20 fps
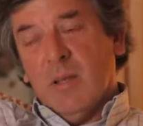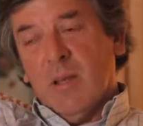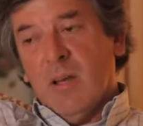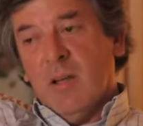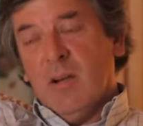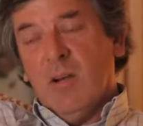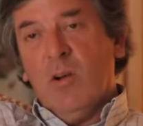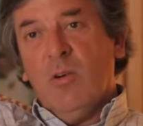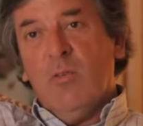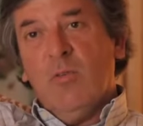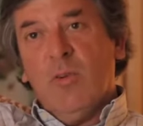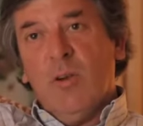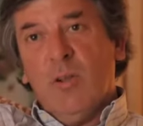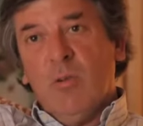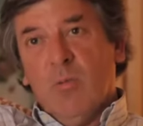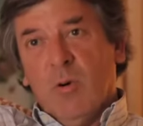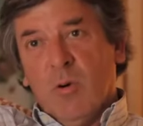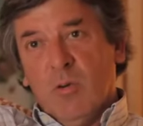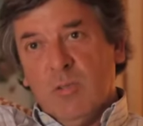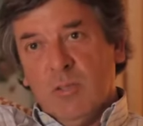And hopefully
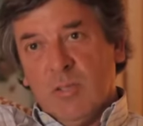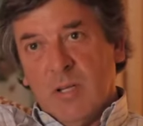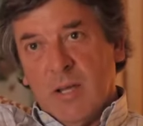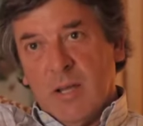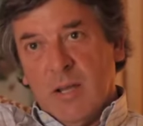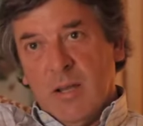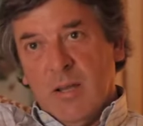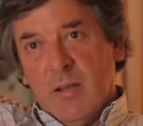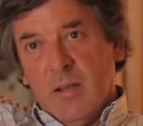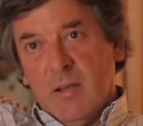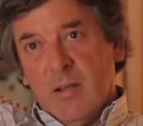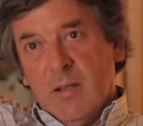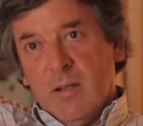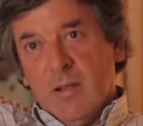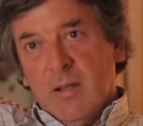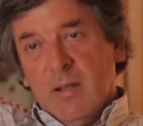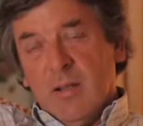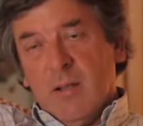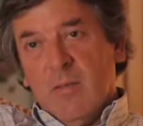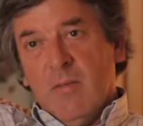one day,
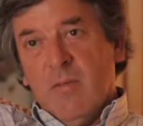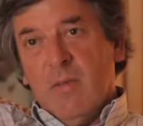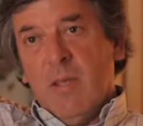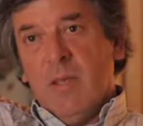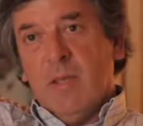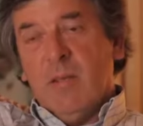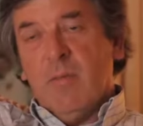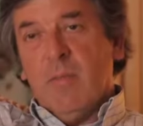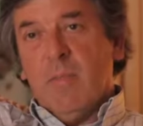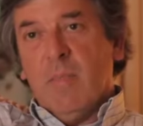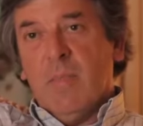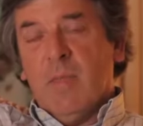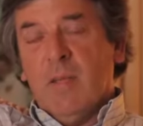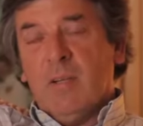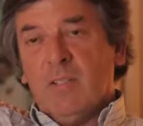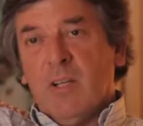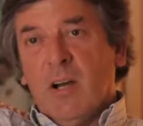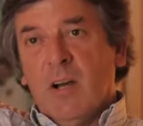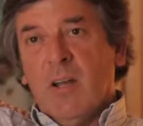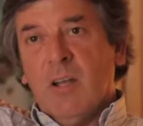the
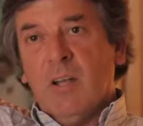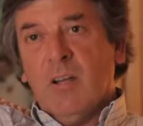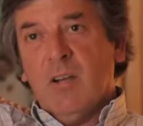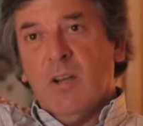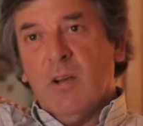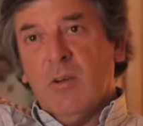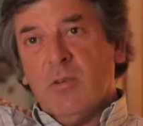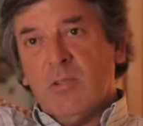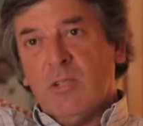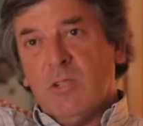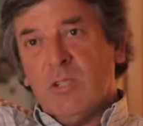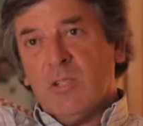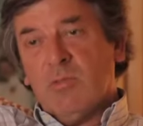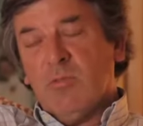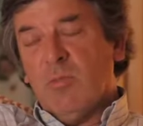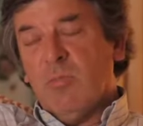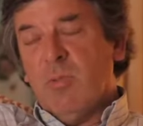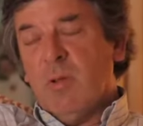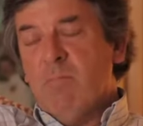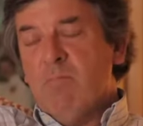diagnosis
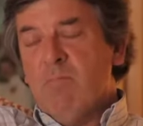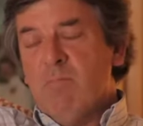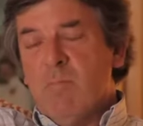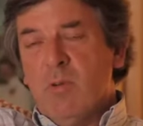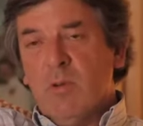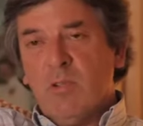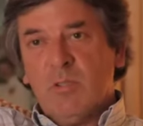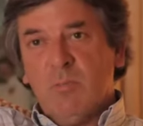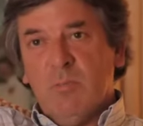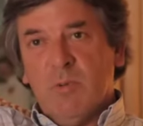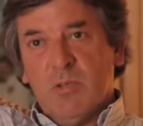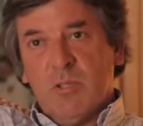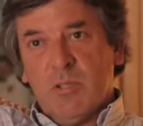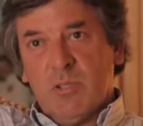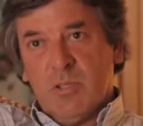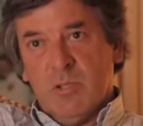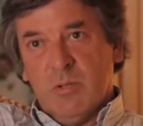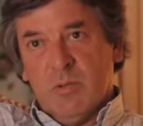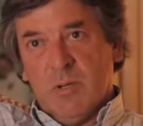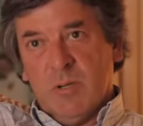will be much, much
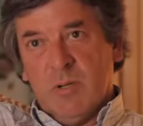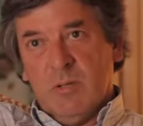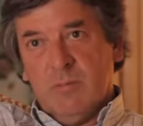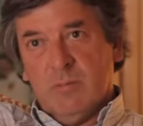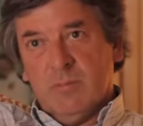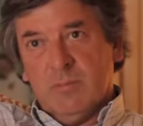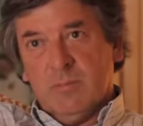sooner.